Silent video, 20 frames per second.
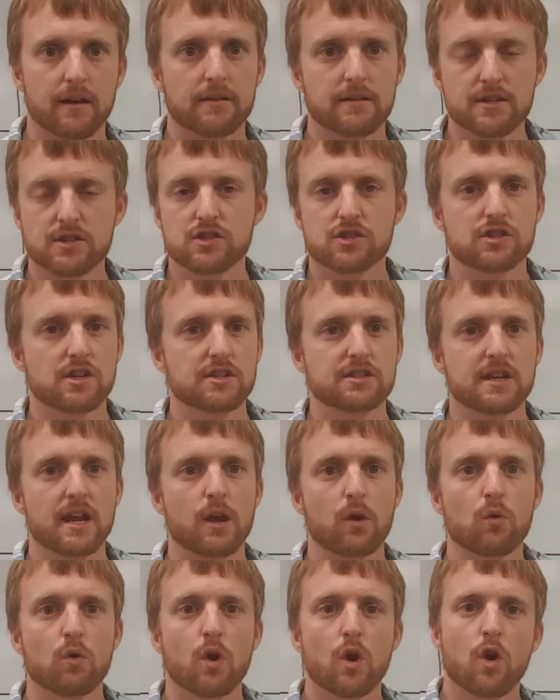is just
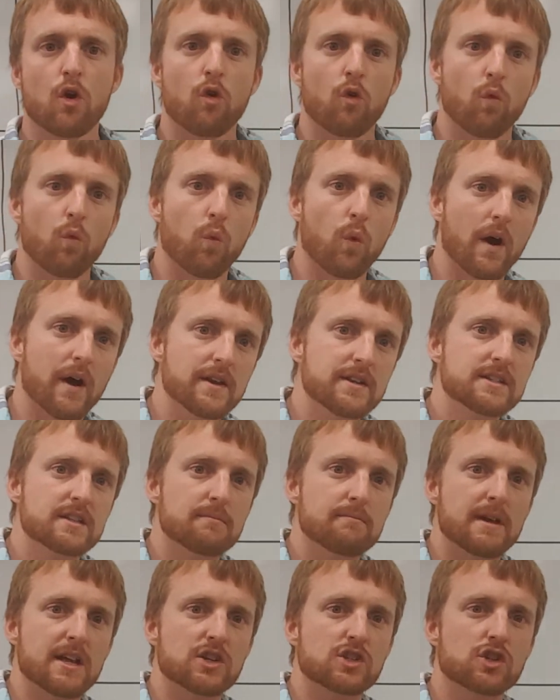a
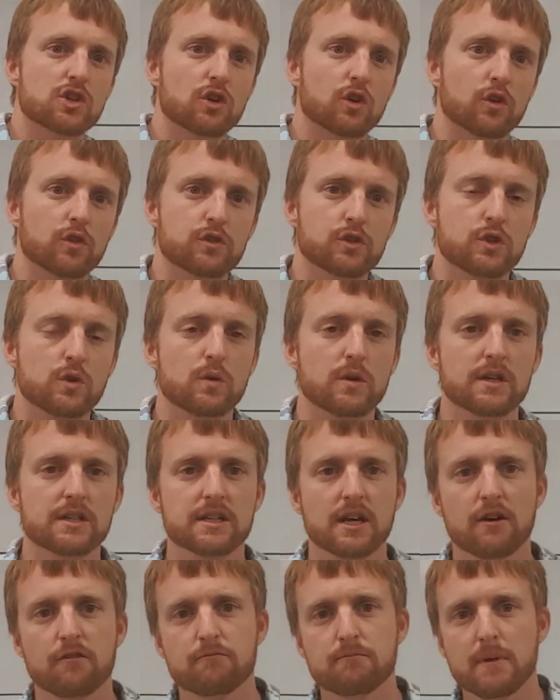one-dimensional
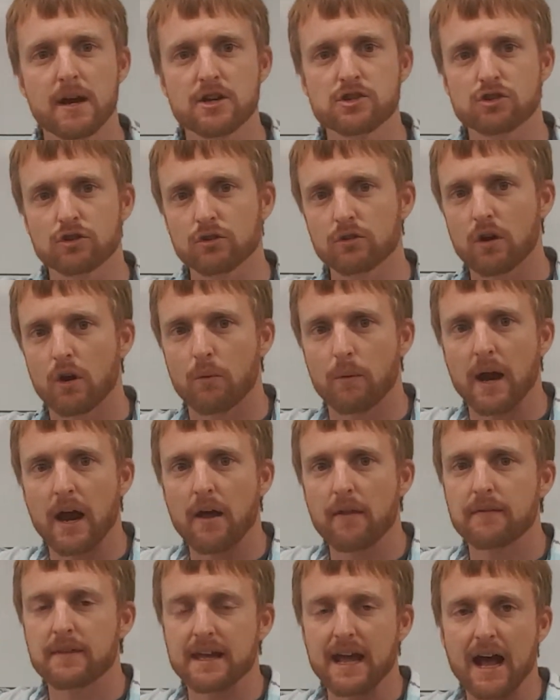unit of measure
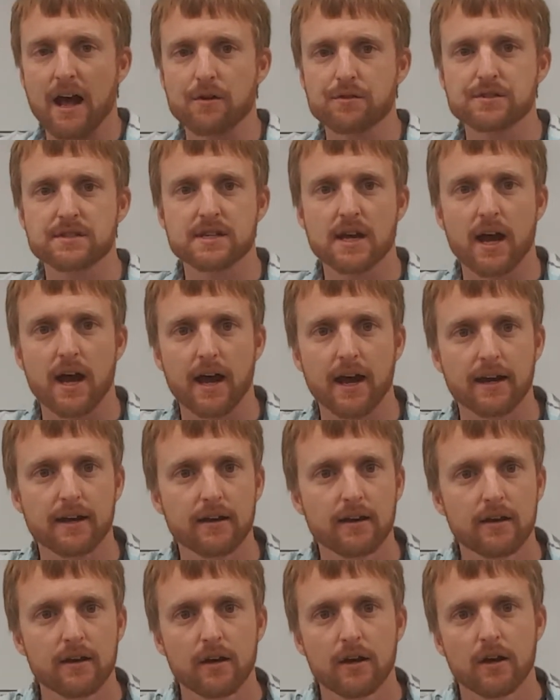around the outside
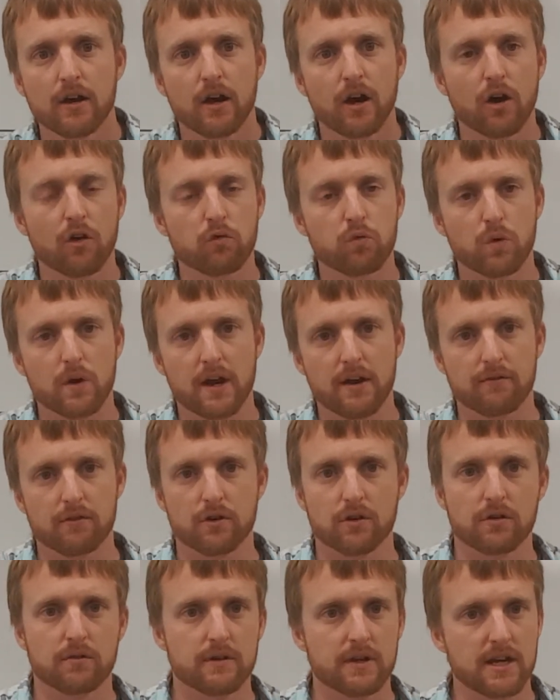of
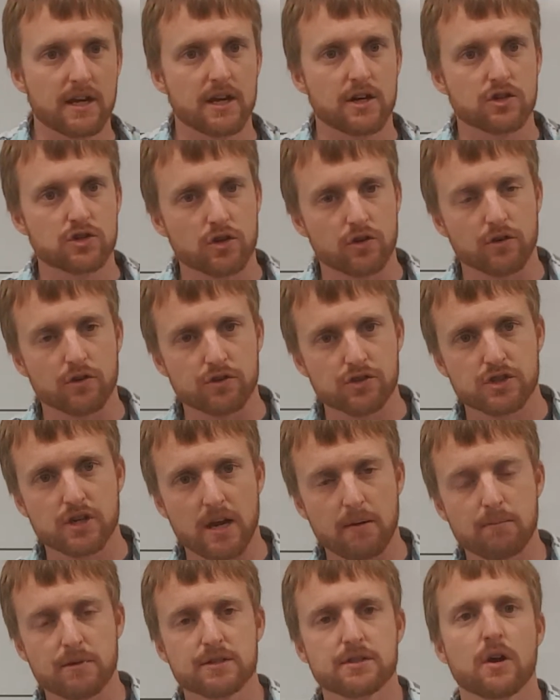whatever internal
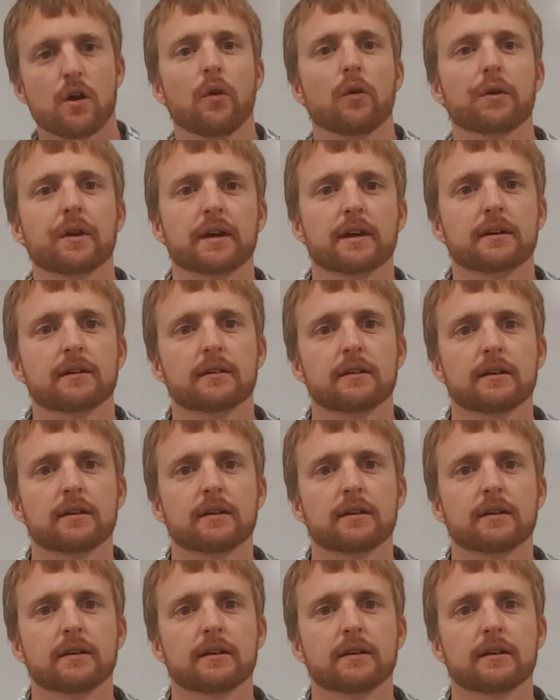shape it's holding.